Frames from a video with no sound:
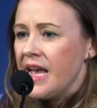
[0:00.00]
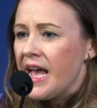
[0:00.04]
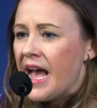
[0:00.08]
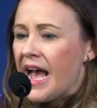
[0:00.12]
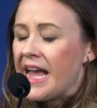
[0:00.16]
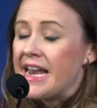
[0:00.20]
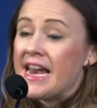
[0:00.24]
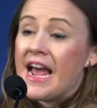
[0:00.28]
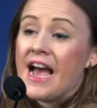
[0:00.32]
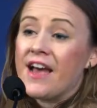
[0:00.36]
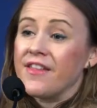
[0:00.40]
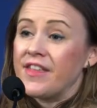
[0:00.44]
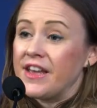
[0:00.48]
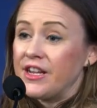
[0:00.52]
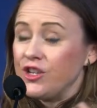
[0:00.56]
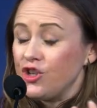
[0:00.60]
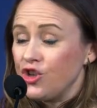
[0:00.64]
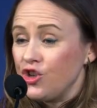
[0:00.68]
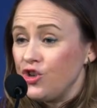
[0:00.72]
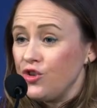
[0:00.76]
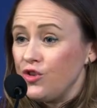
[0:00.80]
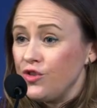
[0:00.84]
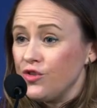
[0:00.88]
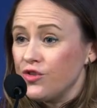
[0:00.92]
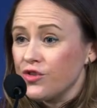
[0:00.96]
and how they
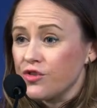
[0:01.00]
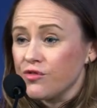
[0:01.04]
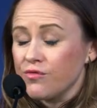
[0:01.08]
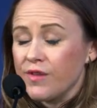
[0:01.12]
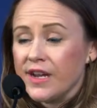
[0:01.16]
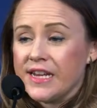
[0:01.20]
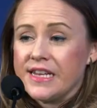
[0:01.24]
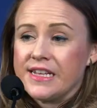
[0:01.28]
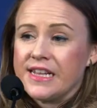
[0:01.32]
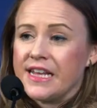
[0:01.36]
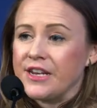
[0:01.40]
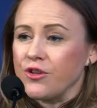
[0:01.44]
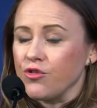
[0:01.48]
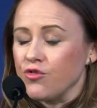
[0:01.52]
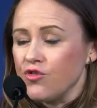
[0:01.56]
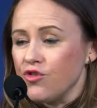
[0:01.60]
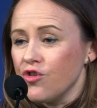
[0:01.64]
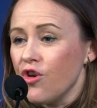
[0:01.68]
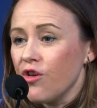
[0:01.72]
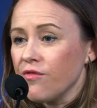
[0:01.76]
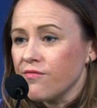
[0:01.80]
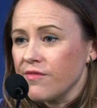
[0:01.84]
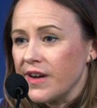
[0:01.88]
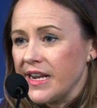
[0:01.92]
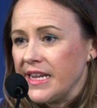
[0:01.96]
choose to regulate or
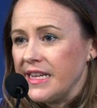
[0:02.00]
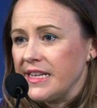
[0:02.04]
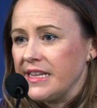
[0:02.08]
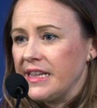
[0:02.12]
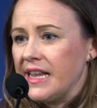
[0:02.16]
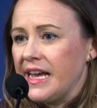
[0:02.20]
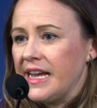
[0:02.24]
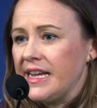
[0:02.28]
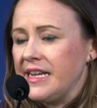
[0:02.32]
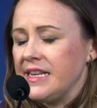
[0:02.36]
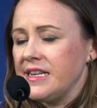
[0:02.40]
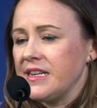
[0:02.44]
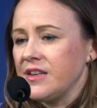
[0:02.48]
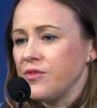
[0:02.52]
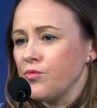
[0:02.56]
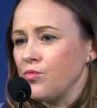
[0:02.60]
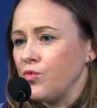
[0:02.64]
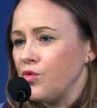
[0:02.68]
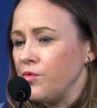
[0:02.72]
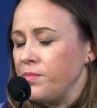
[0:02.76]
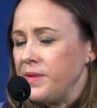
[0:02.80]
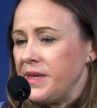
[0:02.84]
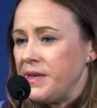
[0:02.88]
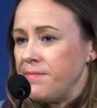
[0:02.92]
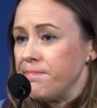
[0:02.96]
not regulate
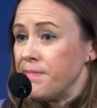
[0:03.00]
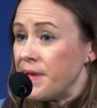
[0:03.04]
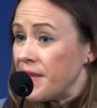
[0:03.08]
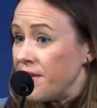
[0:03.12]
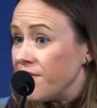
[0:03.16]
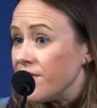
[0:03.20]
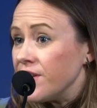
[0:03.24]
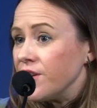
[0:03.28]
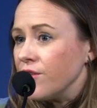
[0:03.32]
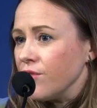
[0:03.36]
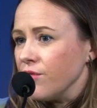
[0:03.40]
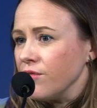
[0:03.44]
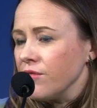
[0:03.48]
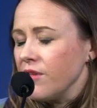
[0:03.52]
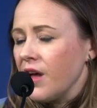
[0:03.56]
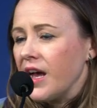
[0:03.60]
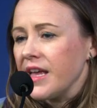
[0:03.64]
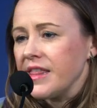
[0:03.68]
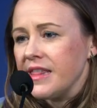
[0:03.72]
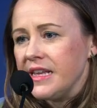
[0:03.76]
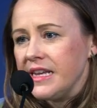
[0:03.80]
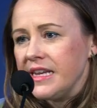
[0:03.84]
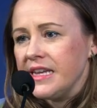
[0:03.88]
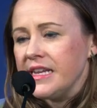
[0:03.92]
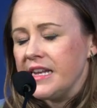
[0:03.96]
will be pivotal,
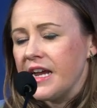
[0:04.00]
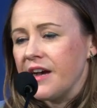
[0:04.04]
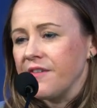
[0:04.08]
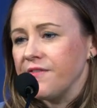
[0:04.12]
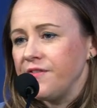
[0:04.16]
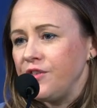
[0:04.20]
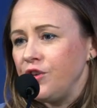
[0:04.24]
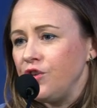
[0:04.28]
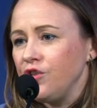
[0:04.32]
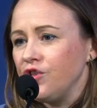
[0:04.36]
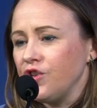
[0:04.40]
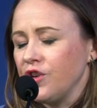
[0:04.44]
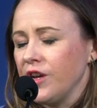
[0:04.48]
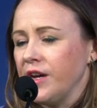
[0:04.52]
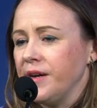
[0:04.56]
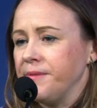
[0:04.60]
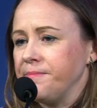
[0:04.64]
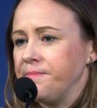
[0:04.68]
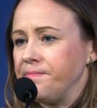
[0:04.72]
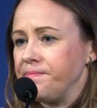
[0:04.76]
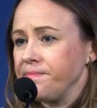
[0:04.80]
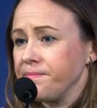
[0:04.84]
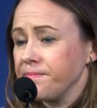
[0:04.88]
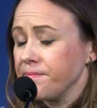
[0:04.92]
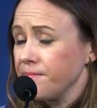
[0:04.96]
I think, in our
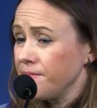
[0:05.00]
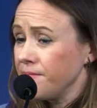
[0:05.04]
future.